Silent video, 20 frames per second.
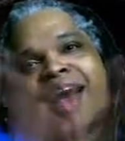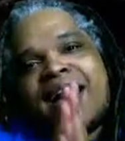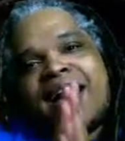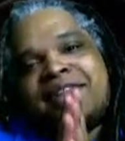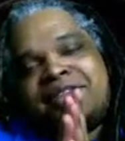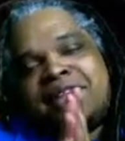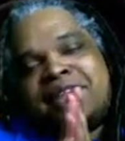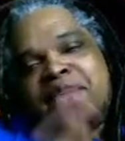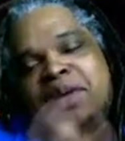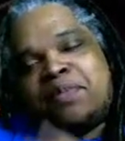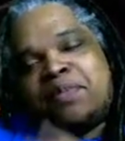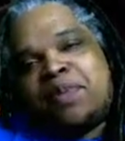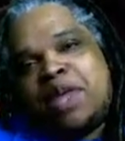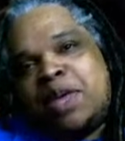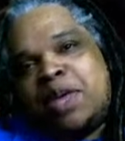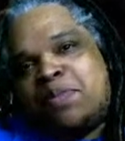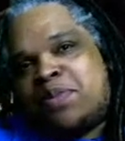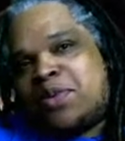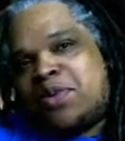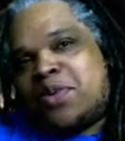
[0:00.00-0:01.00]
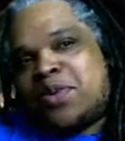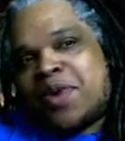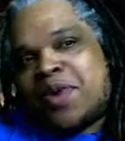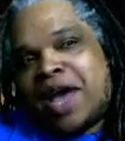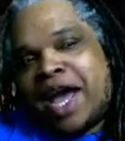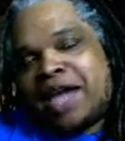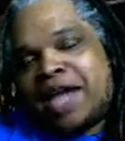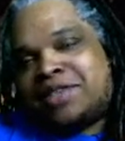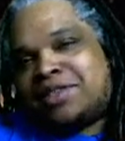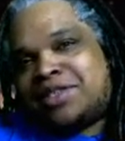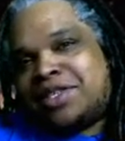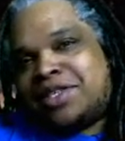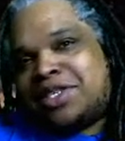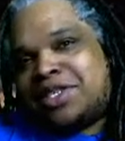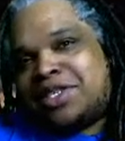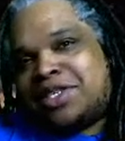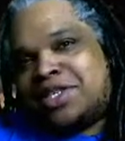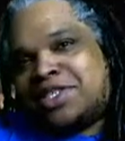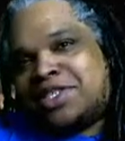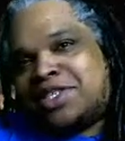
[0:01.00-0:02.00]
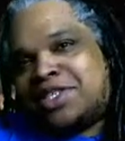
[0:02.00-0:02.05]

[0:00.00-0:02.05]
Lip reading: I think people actually...